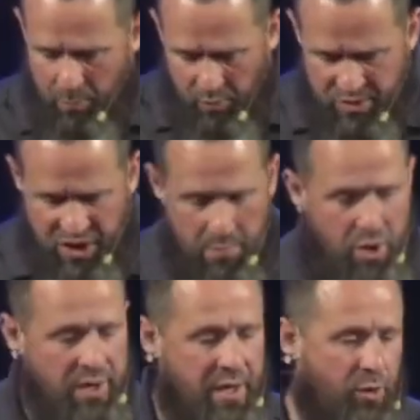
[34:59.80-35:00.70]
of
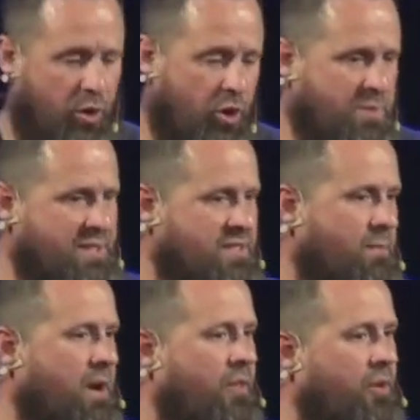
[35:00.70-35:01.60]
couples, community
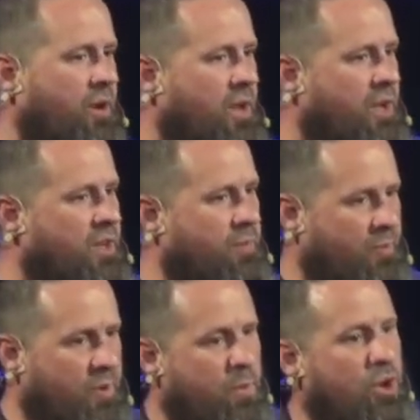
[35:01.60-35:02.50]
groups, and some other
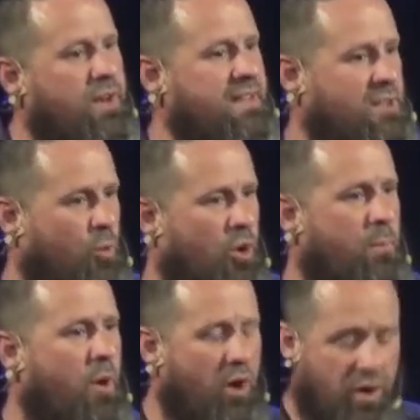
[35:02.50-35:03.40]
co- communities
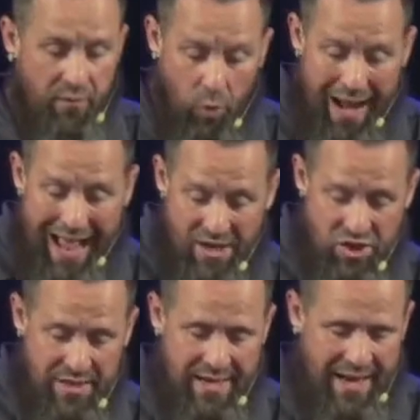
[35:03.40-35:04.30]
that part of where
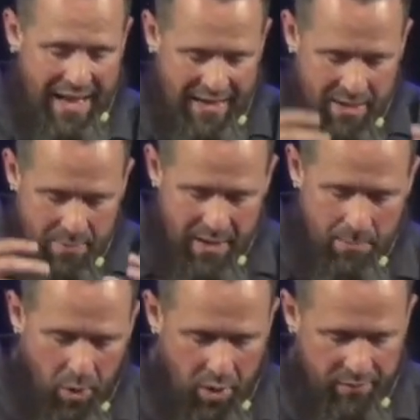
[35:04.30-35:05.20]
Ashley and I
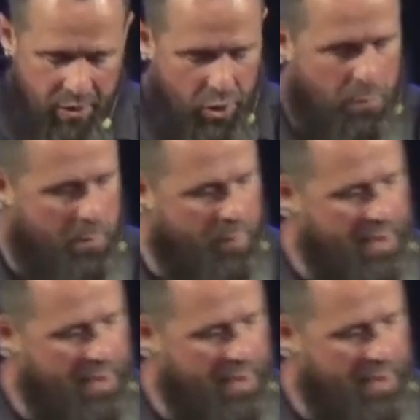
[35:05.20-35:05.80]
can be a part of a